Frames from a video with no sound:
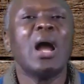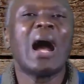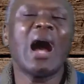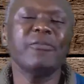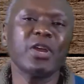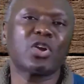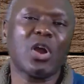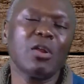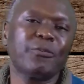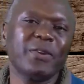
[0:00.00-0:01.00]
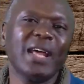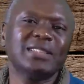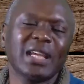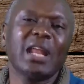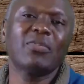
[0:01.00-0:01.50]
Having confidence
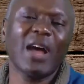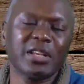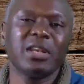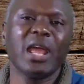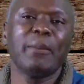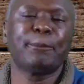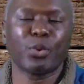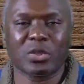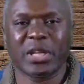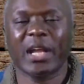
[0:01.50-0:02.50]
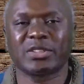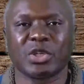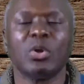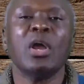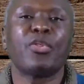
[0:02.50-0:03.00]
in that name protects you.